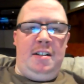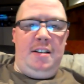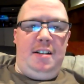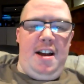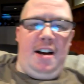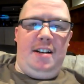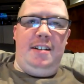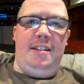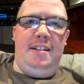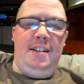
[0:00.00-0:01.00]
yeah.
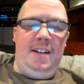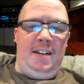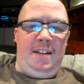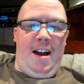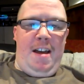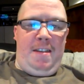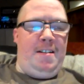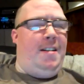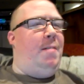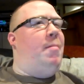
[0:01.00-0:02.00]
I think
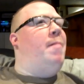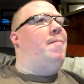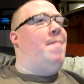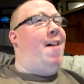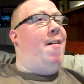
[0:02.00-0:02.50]
this might. How,